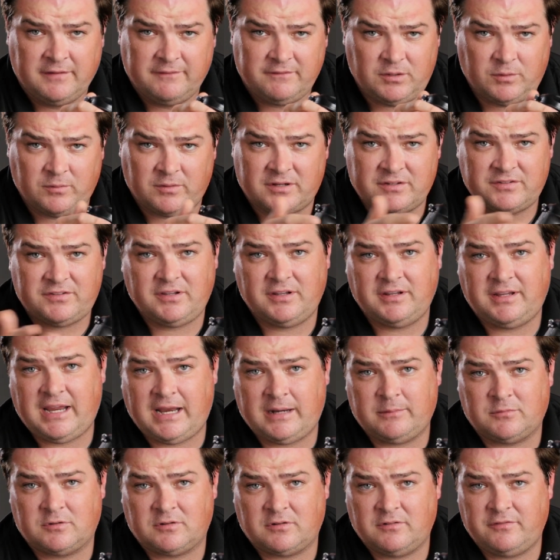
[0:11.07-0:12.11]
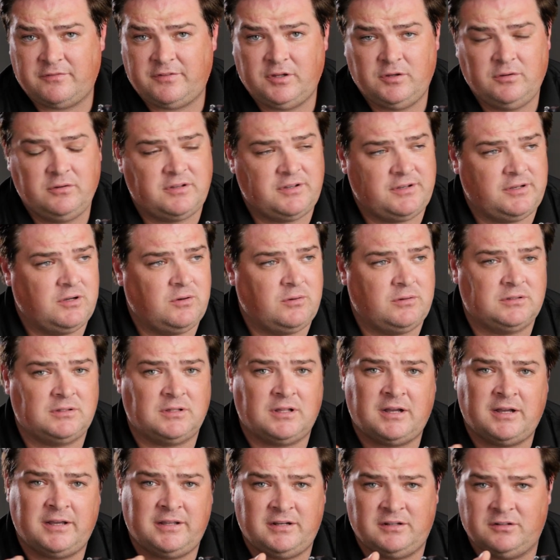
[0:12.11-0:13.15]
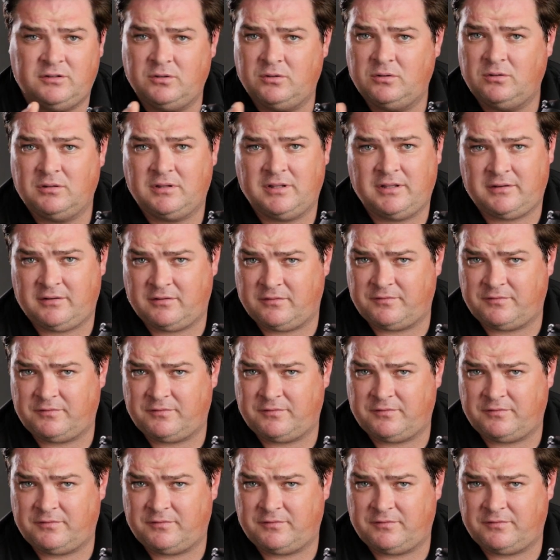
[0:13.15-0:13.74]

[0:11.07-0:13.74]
If you want to see a camera review, you can go online and Google it.